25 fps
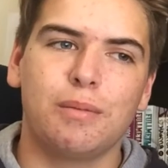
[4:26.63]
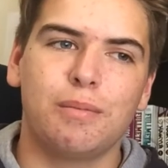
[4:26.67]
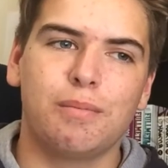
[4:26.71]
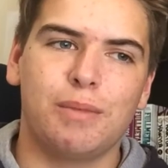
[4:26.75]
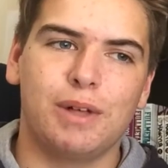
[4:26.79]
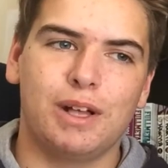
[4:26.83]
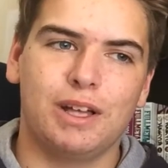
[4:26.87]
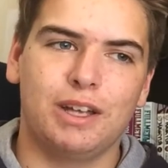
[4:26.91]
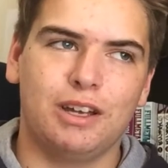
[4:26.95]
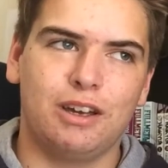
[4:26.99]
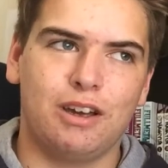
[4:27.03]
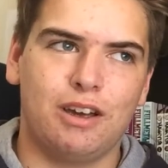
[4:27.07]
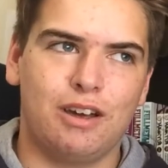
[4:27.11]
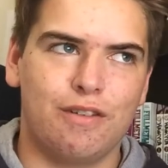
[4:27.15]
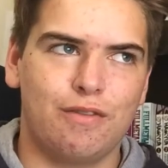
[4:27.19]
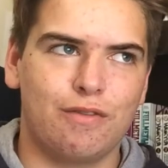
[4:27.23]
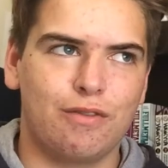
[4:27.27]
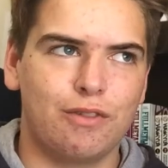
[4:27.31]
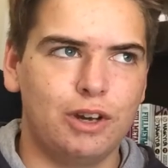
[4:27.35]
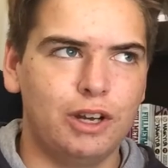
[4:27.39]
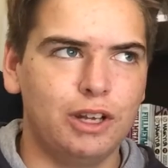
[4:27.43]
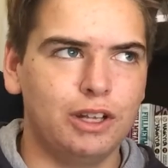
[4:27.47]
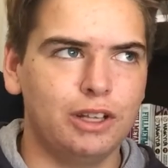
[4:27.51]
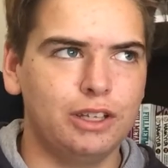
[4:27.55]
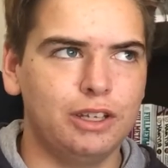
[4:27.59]
But I
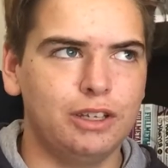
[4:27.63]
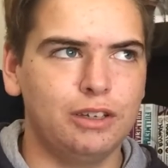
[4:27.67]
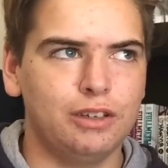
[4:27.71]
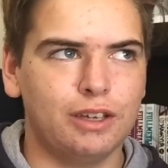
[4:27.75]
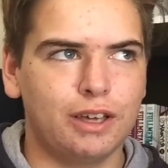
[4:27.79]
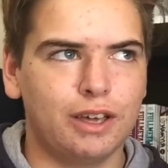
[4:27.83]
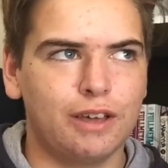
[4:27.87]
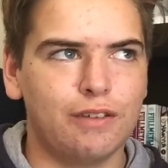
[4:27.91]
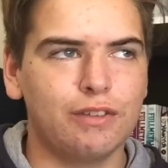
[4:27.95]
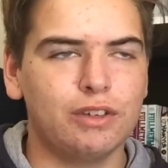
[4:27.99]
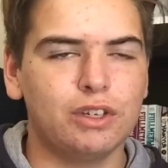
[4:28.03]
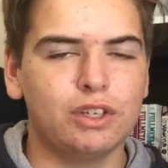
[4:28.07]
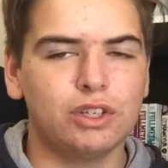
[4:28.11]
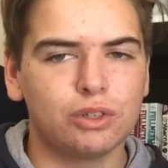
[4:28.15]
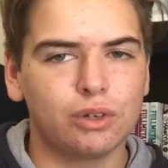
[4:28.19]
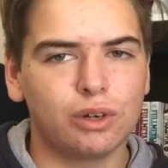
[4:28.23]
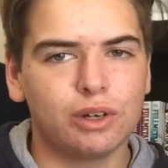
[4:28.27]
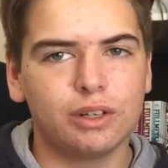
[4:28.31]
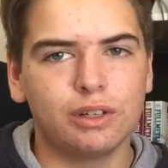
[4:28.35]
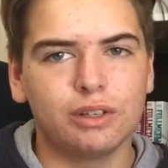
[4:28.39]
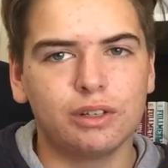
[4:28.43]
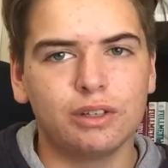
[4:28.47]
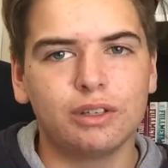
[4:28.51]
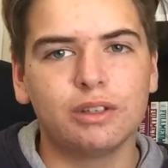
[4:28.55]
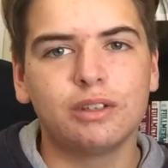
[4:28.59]
really have
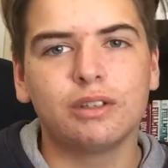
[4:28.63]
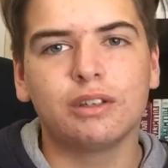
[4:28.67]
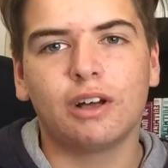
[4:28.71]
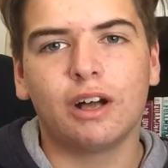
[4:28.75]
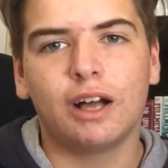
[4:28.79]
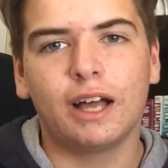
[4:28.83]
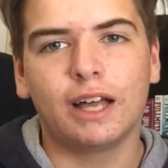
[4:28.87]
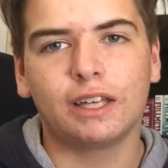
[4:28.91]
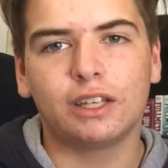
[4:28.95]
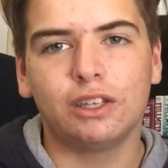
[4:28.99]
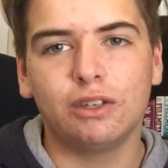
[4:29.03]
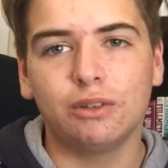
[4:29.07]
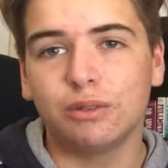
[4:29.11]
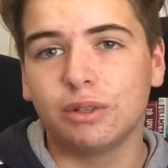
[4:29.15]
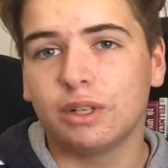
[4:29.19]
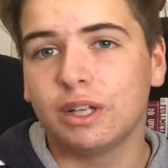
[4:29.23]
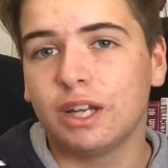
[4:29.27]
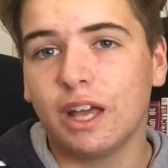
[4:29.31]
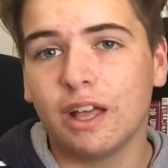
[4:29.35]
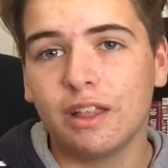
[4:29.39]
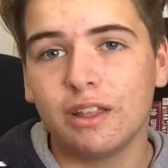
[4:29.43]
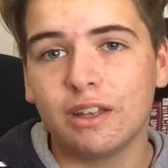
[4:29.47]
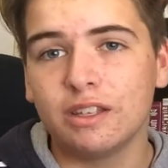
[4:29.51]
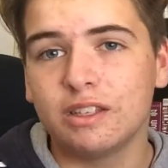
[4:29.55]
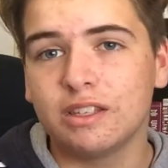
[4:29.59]
enjoyed Haikyuu, and
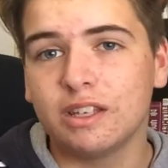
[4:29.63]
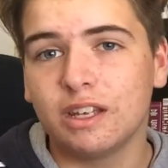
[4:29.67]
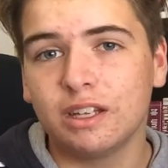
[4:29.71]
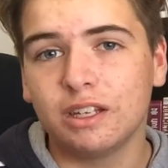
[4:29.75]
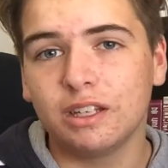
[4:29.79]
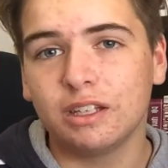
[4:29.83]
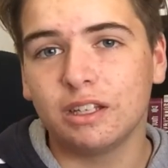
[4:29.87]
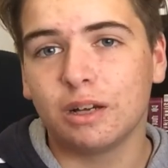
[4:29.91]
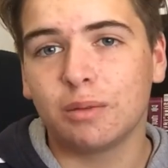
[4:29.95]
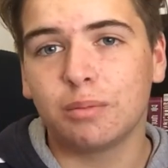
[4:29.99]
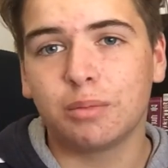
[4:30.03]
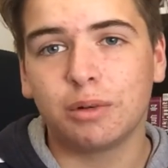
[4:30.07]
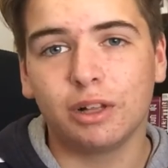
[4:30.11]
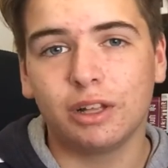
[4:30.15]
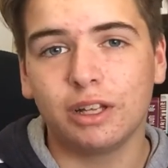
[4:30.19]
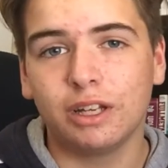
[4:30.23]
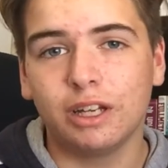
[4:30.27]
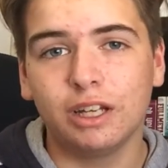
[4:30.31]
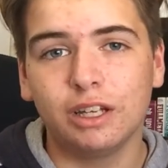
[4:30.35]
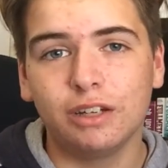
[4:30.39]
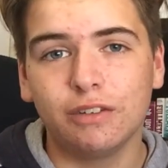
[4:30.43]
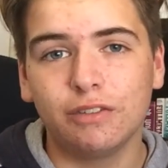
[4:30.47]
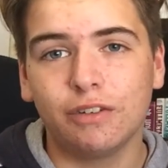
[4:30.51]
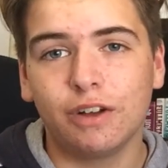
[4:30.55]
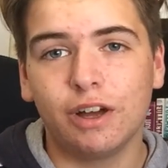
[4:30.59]
now that it's ending, I probably
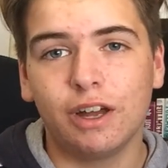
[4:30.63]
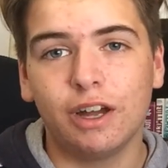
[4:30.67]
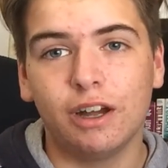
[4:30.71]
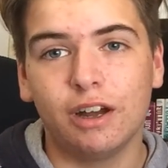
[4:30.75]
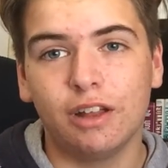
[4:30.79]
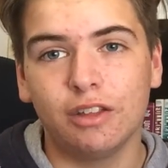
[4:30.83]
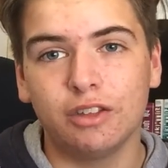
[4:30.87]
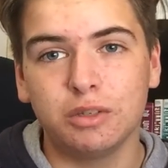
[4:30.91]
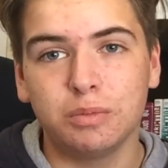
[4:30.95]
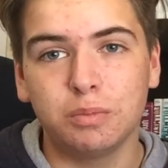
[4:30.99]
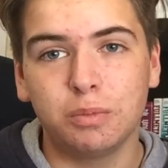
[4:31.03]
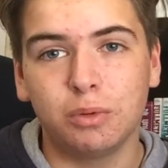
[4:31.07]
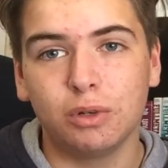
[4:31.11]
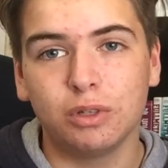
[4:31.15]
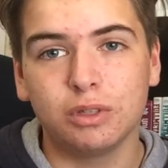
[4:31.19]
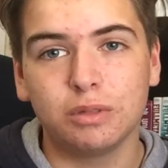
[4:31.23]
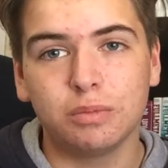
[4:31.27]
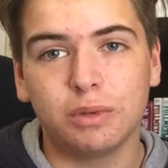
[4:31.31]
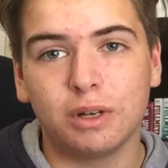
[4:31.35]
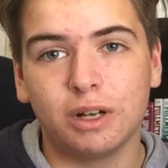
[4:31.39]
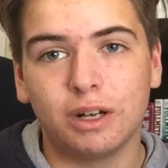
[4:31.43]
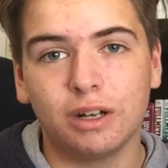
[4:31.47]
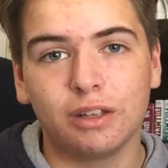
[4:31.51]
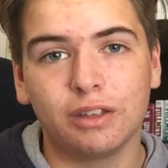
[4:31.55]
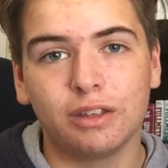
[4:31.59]
need to find another sports
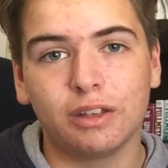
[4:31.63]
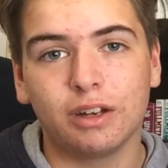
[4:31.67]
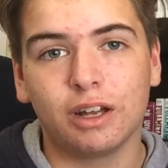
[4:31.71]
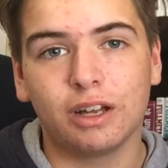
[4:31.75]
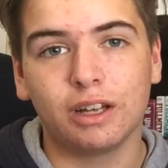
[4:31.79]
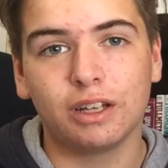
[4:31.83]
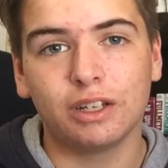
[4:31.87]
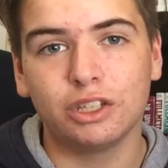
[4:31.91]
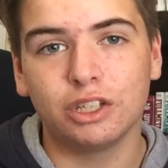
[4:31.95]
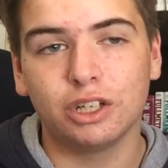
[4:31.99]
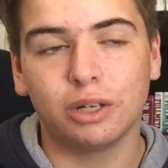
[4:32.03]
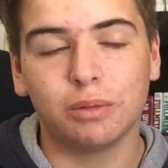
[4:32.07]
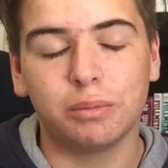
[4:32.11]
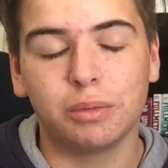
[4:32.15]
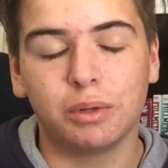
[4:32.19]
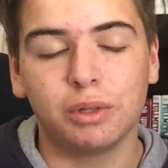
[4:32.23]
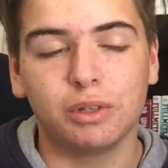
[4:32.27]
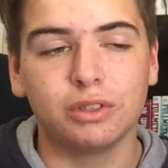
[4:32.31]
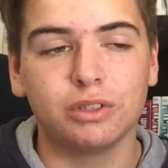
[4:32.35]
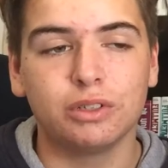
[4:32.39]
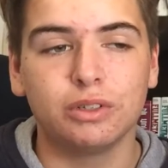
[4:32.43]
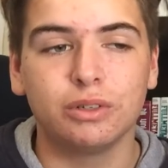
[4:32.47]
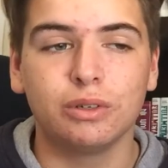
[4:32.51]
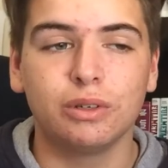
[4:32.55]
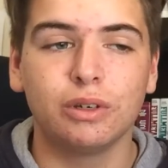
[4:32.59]
manga that I can jump
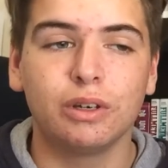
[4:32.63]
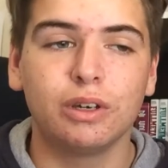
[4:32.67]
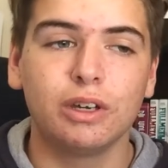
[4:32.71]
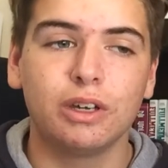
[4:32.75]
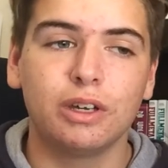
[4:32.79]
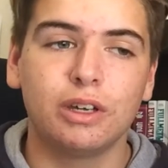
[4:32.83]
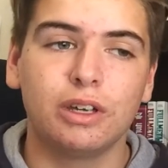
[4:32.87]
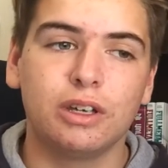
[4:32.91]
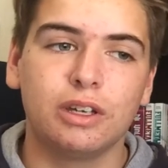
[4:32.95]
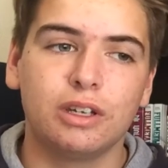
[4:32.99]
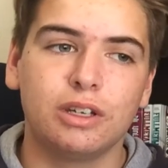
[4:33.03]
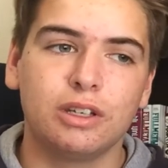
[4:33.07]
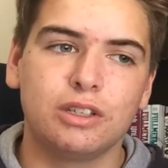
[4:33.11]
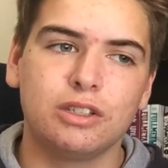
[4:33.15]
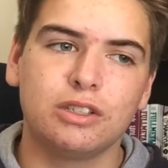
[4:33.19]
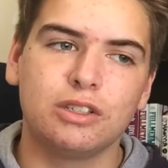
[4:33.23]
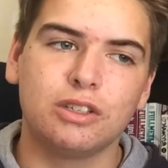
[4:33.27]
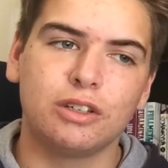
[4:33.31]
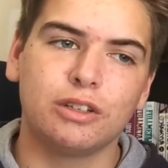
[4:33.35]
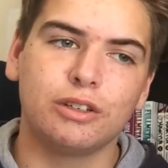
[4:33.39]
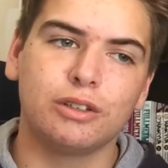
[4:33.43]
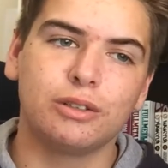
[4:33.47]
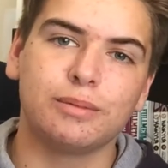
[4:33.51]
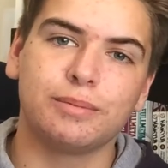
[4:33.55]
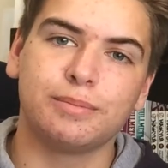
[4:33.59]
onto.
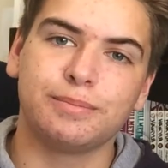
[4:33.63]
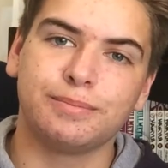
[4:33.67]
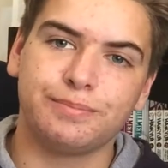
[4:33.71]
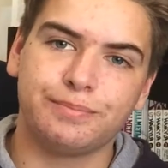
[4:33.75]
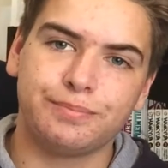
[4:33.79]
So